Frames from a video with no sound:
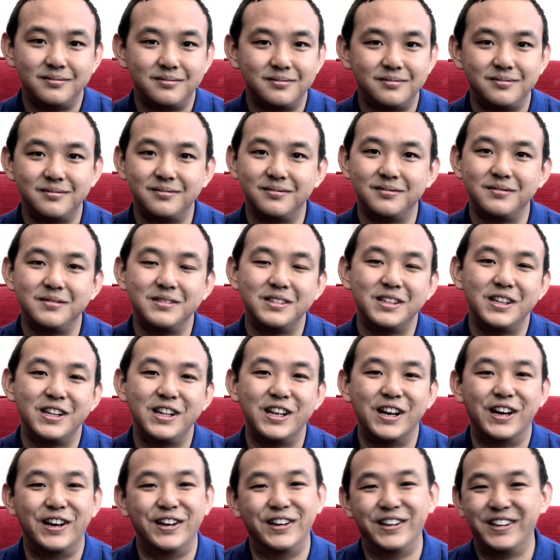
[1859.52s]

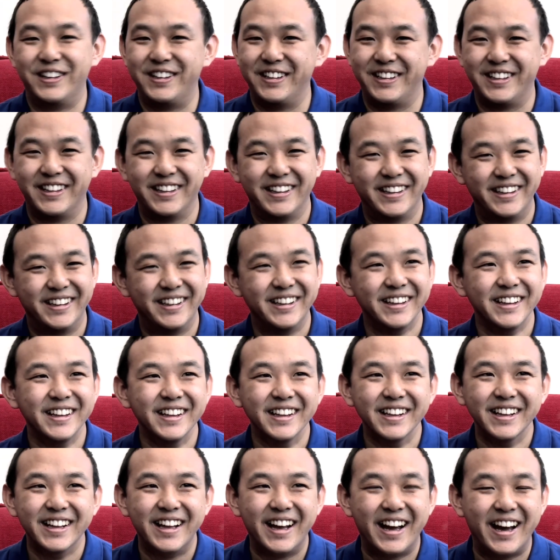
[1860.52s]
No.
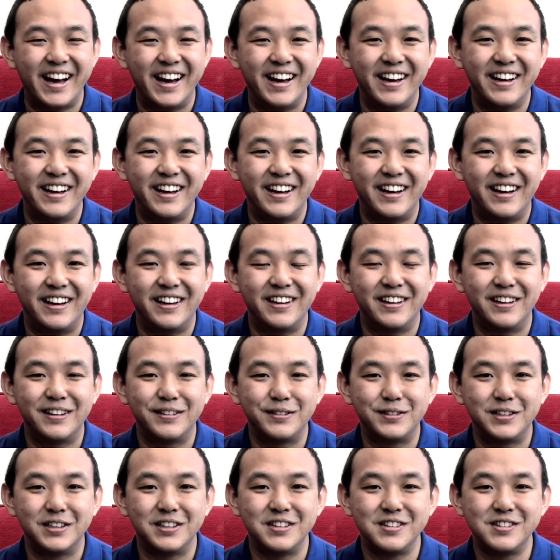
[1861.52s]
I
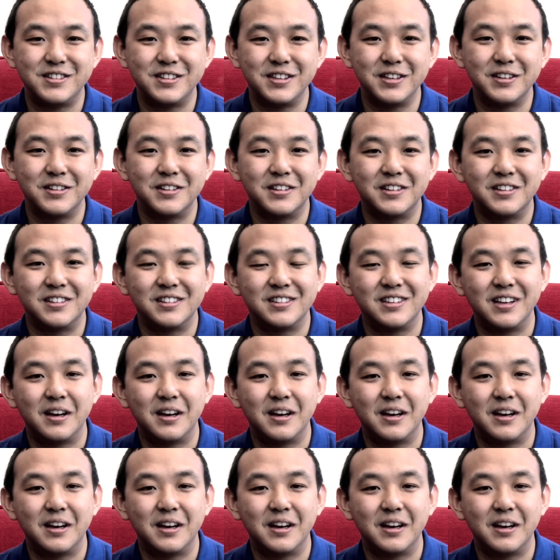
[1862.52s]
have done zero